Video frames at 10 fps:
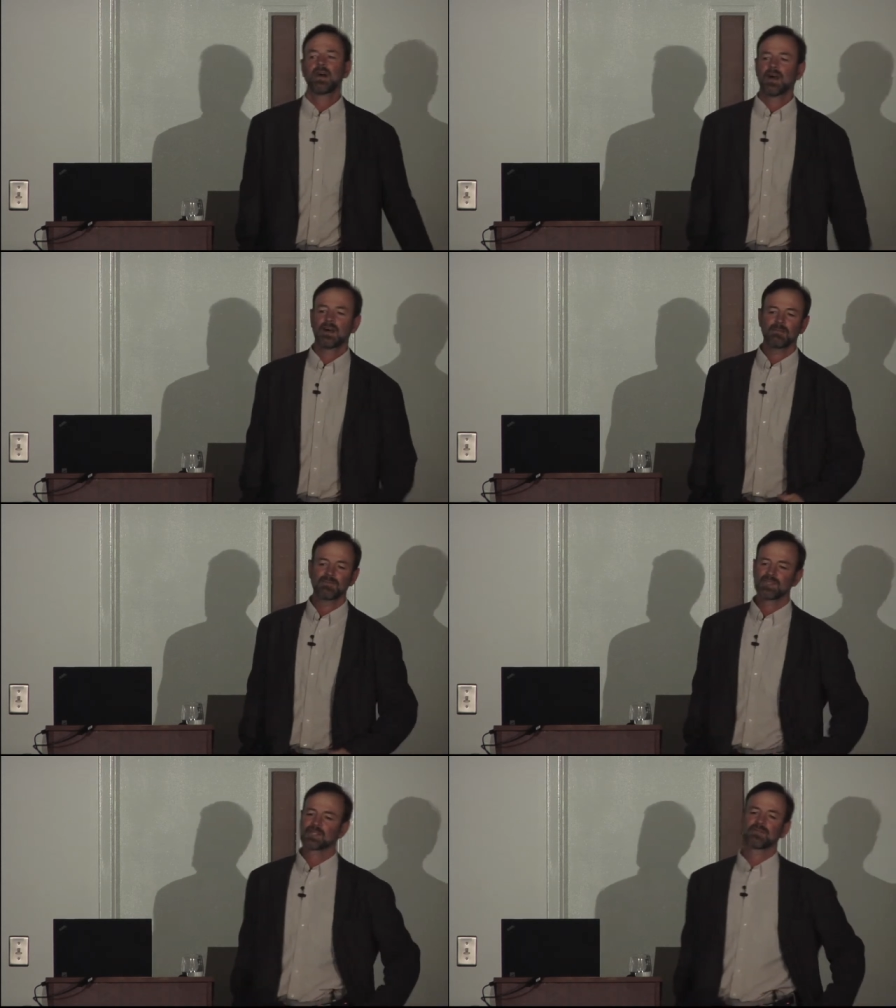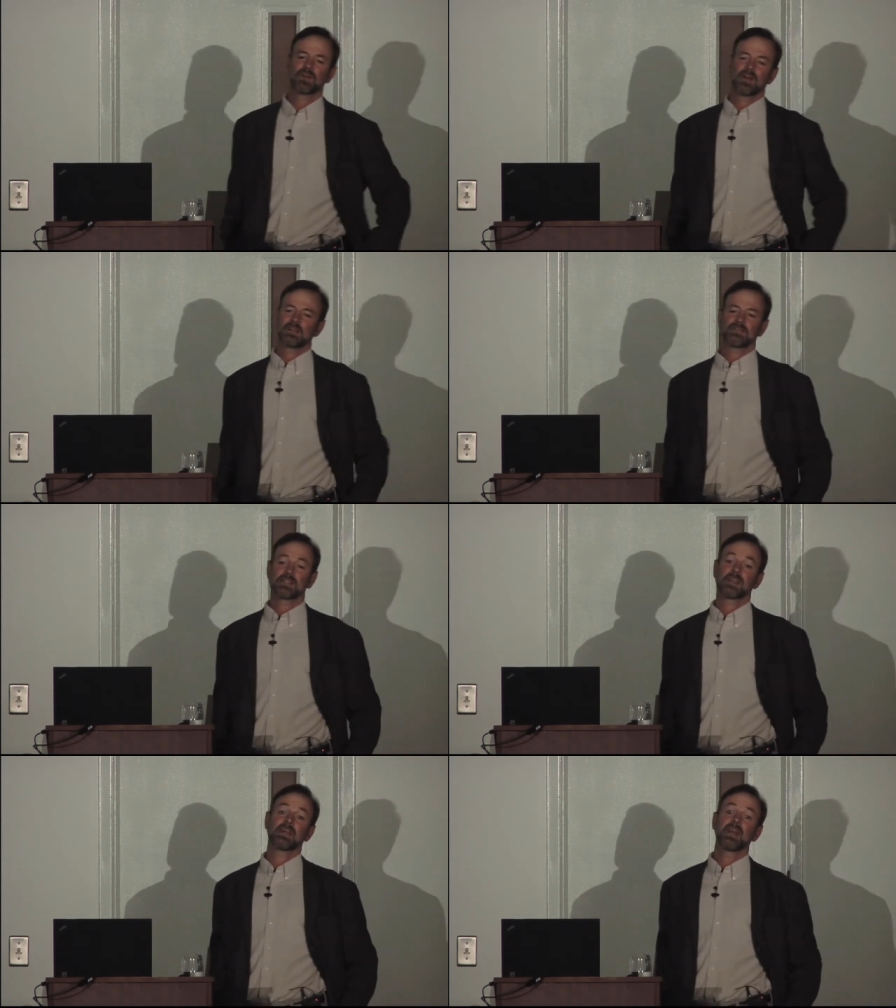Um, just a variety of
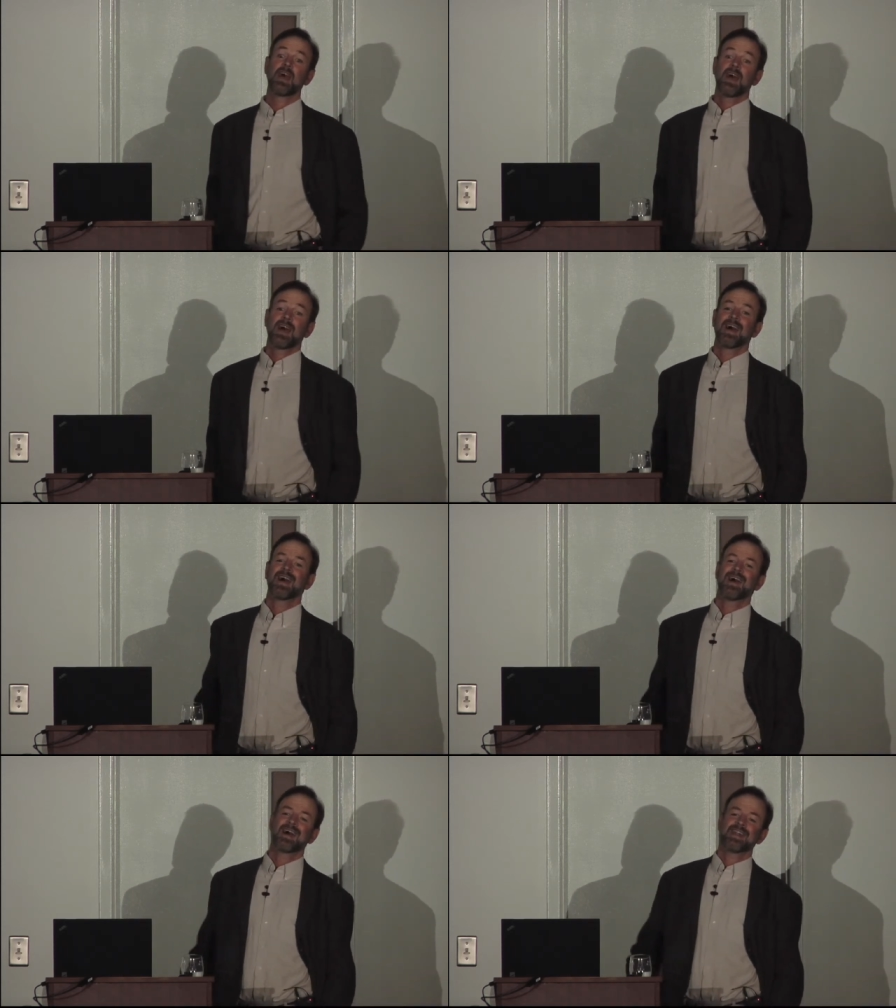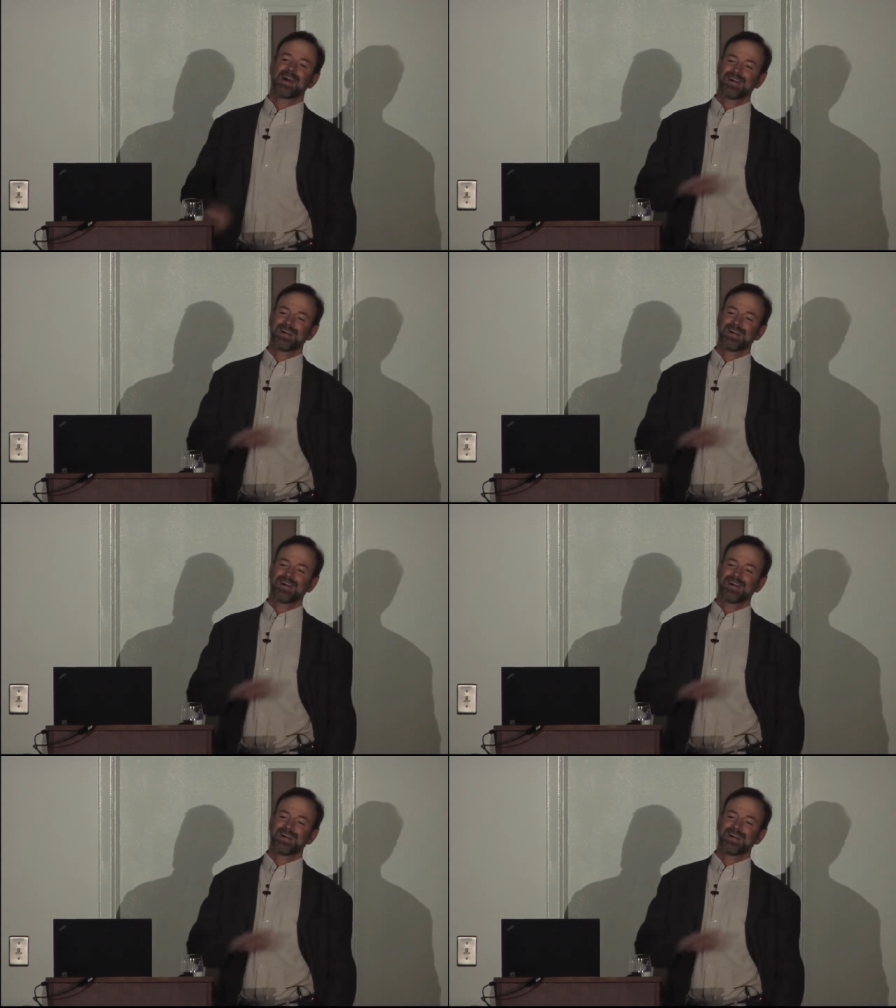things. And, and